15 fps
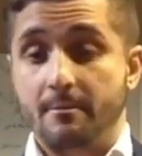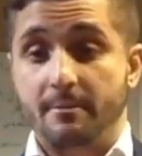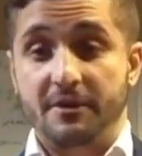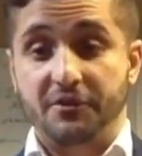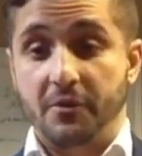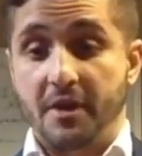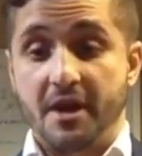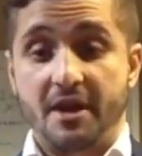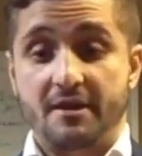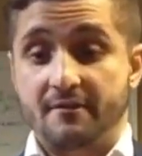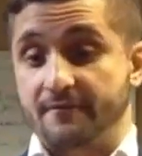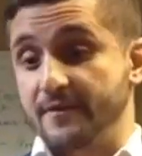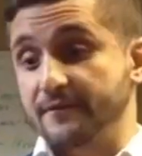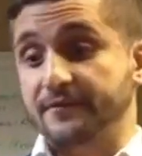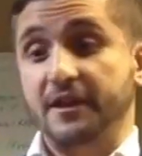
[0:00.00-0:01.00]

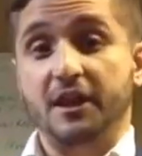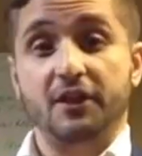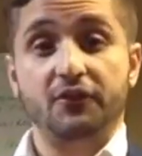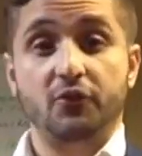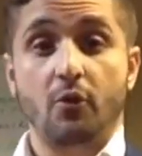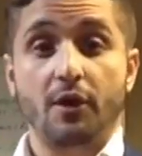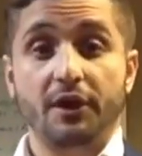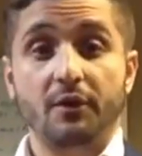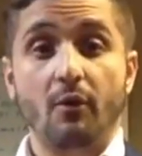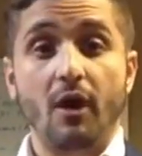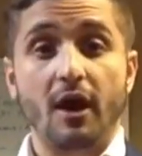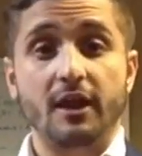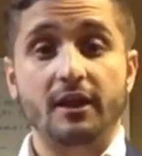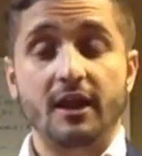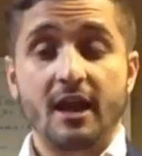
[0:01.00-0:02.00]
between 15 and
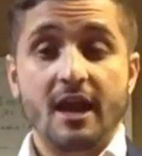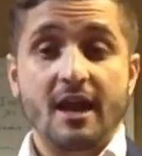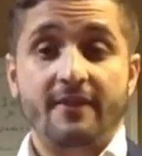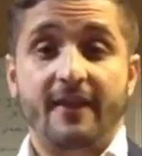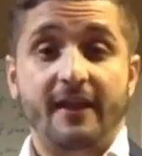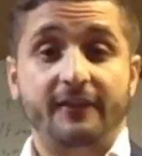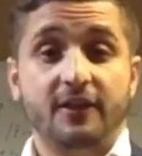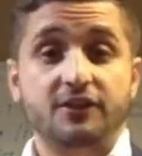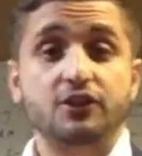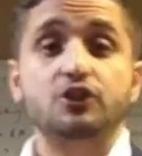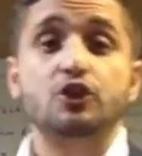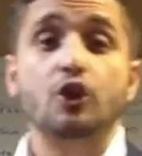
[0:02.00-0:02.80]
21, that doesn't